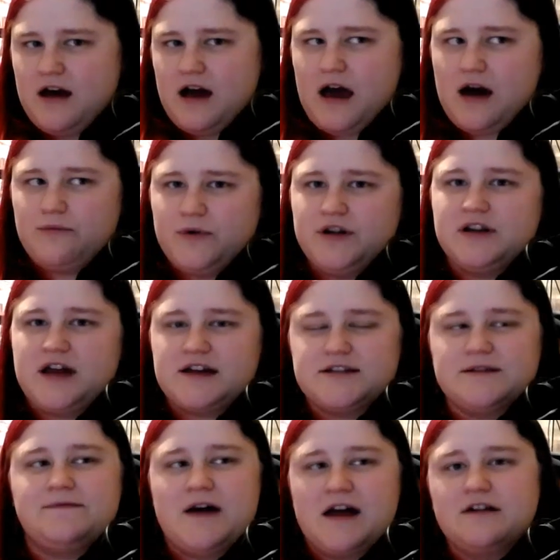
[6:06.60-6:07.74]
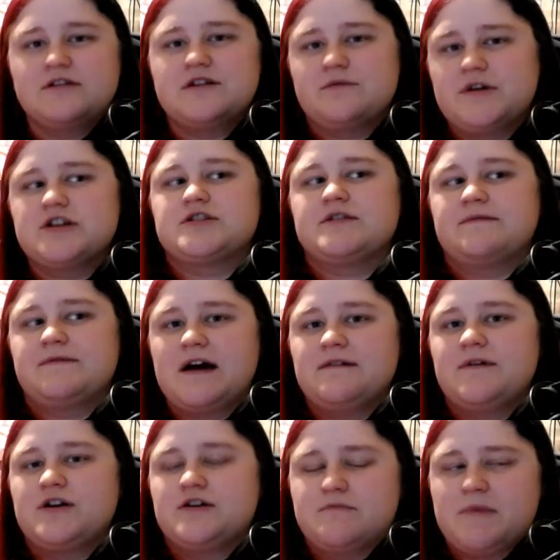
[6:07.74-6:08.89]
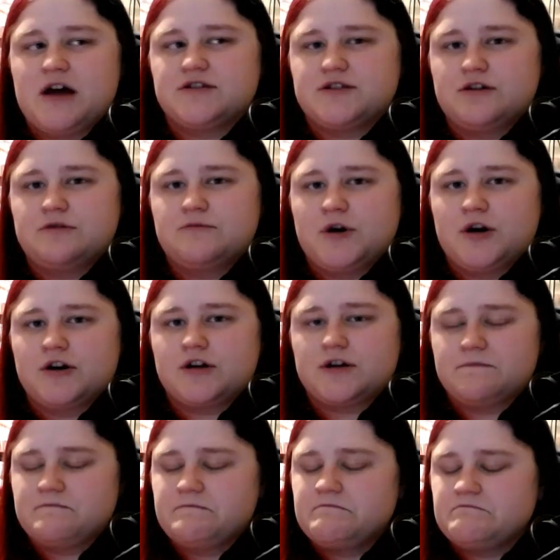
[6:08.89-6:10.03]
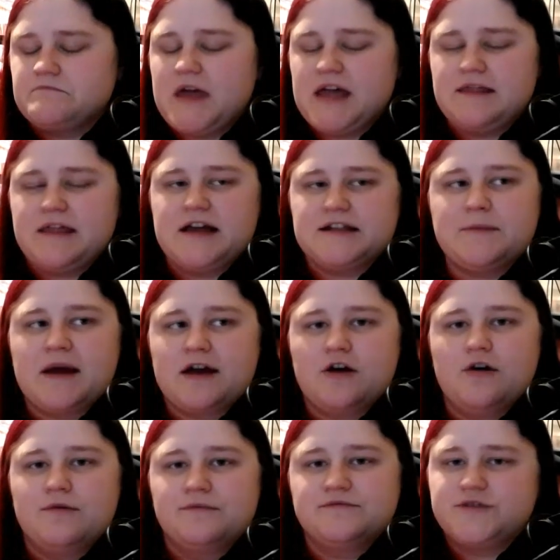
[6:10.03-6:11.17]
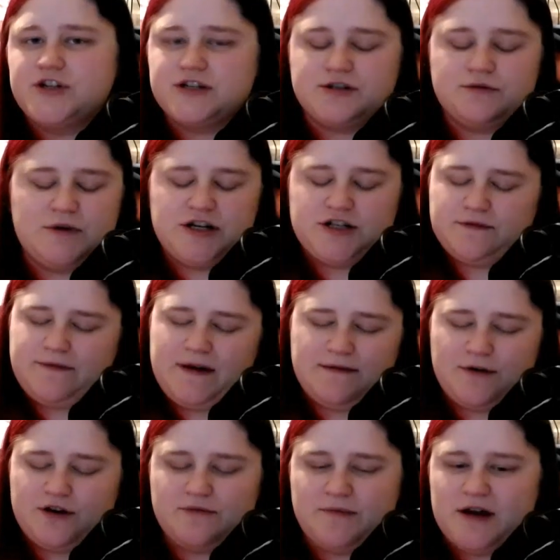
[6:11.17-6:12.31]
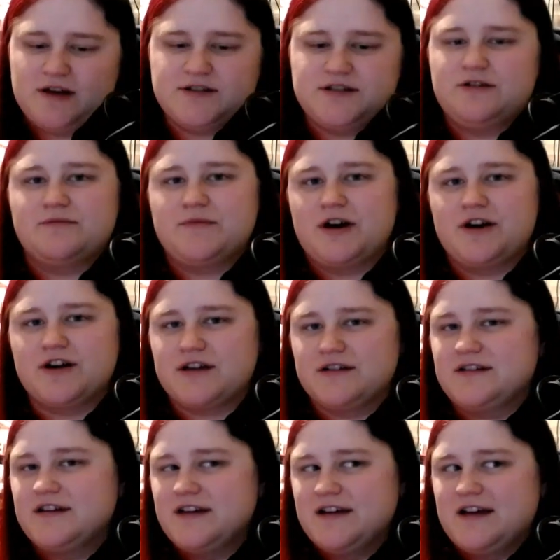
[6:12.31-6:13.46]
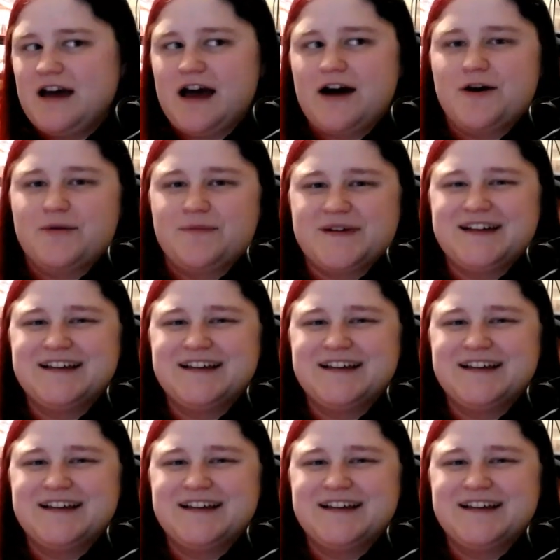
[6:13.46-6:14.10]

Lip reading: I would like to finally reach the 500 milestone mark. That's my goal. Just to reach the 500 milestone mark. I hope.